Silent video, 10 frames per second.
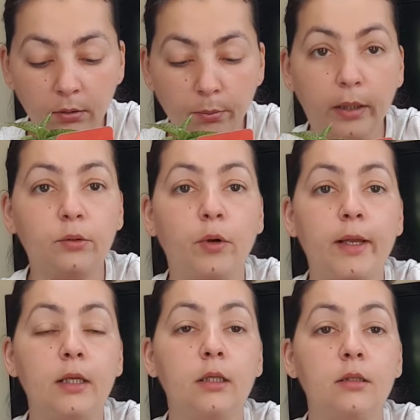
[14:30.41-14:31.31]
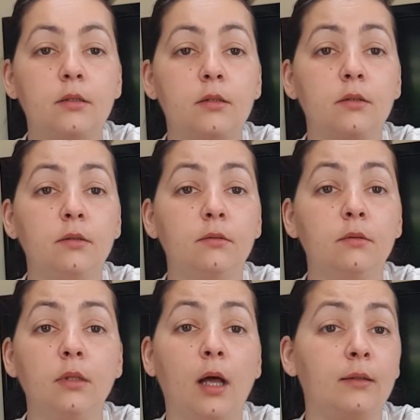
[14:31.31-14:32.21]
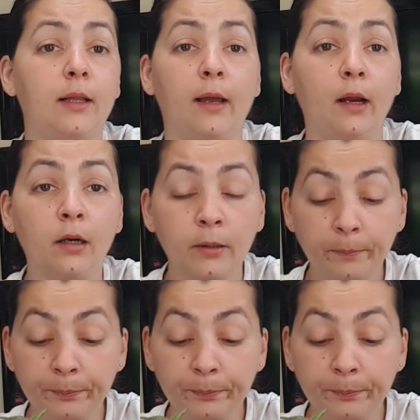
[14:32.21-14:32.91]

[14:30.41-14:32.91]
by the way, it's not there.